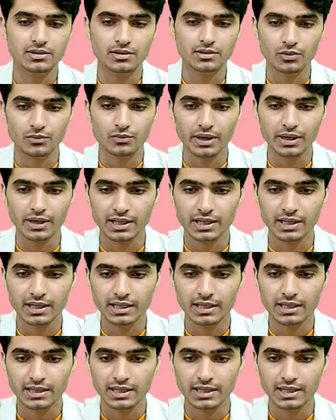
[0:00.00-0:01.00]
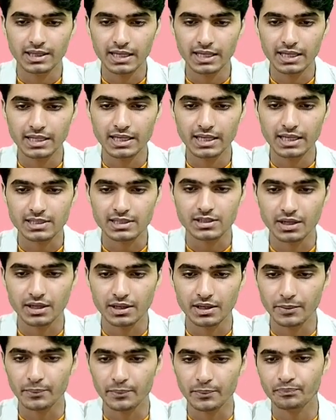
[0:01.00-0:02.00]
right, the LES
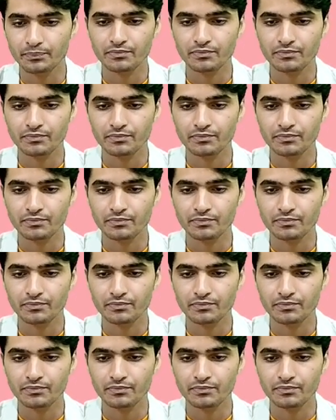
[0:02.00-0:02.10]
here.